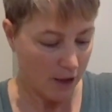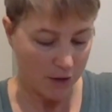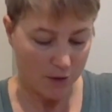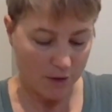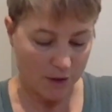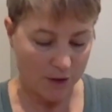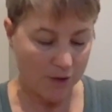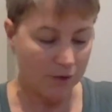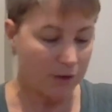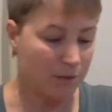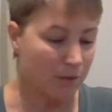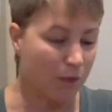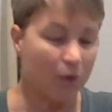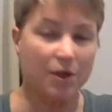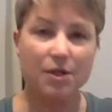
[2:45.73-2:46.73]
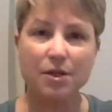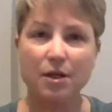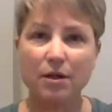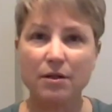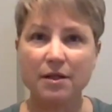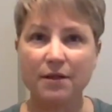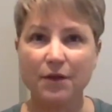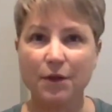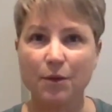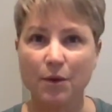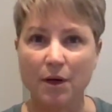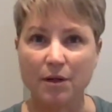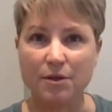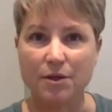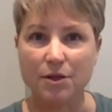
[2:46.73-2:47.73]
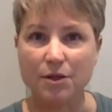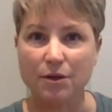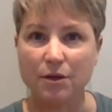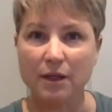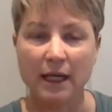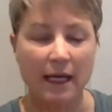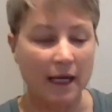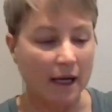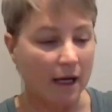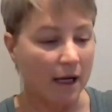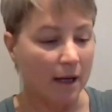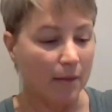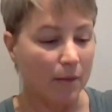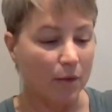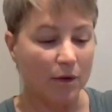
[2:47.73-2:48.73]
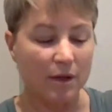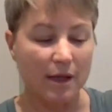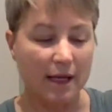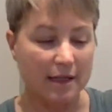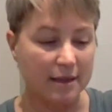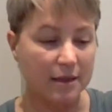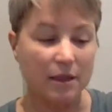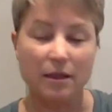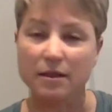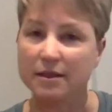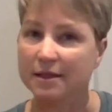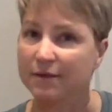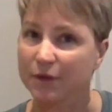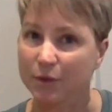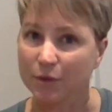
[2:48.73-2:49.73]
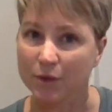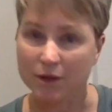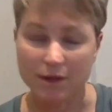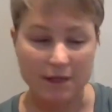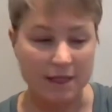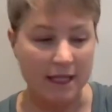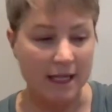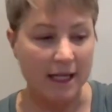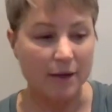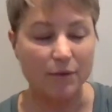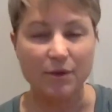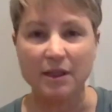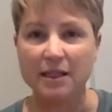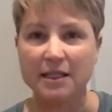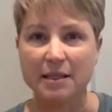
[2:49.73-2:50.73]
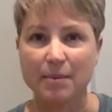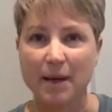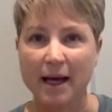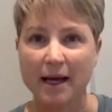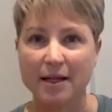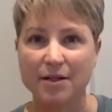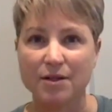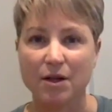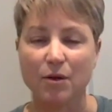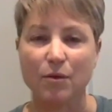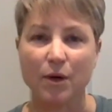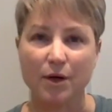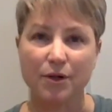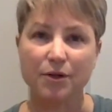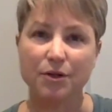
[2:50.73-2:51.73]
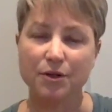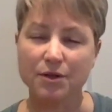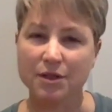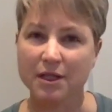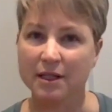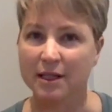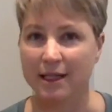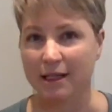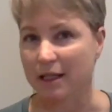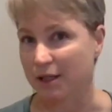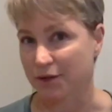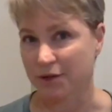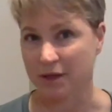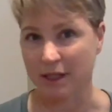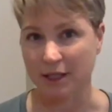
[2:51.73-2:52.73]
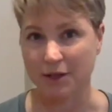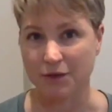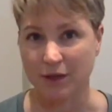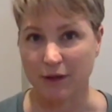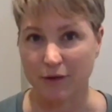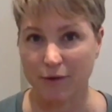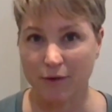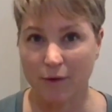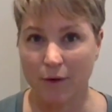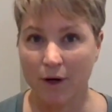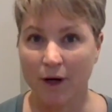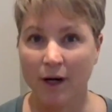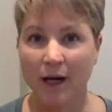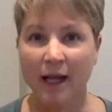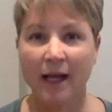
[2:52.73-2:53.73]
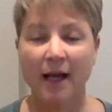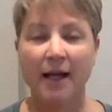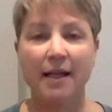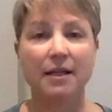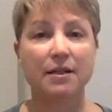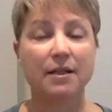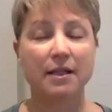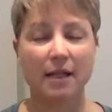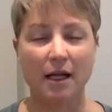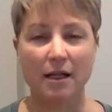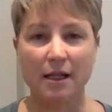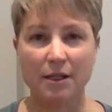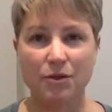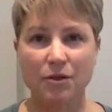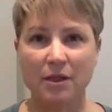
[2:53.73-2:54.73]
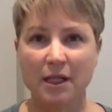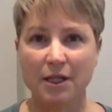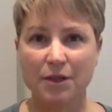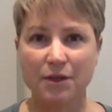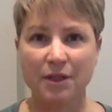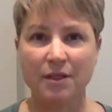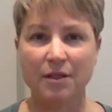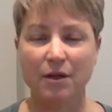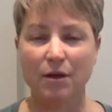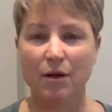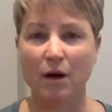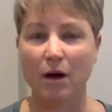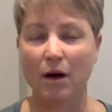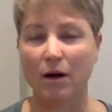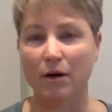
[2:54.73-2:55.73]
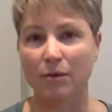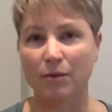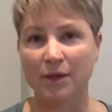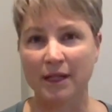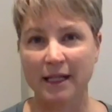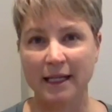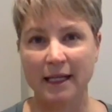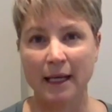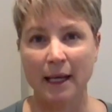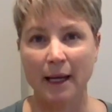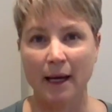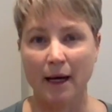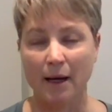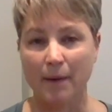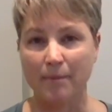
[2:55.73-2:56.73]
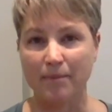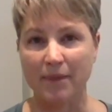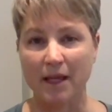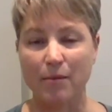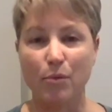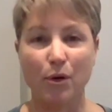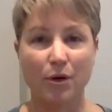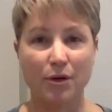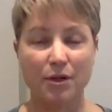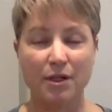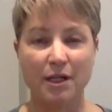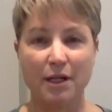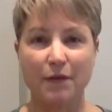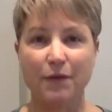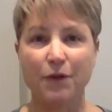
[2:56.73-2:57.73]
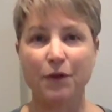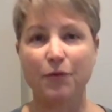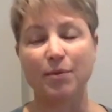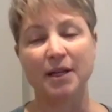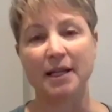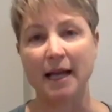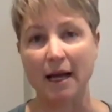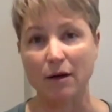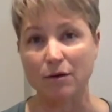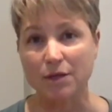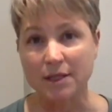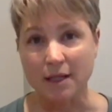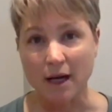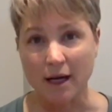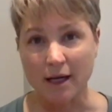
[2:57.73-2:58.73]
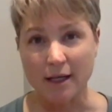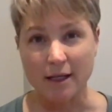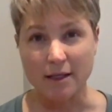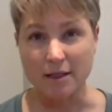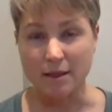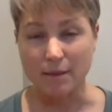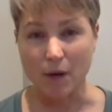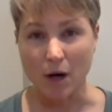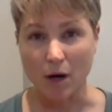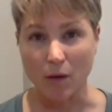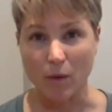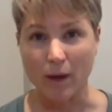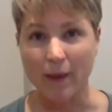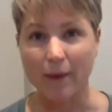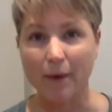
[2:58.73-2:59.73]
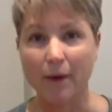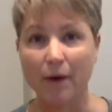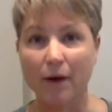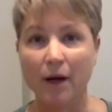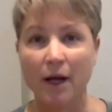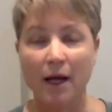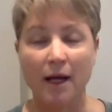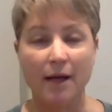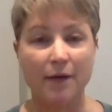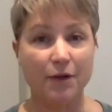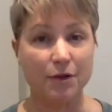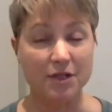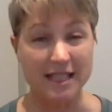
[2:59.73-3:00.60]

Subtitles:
You can use more salt if you want to, or less salt if you want. It really depends on what you're using the electrolyte drink for. Electrolyte drinks are really important if you've been outside in some hot weather, if you're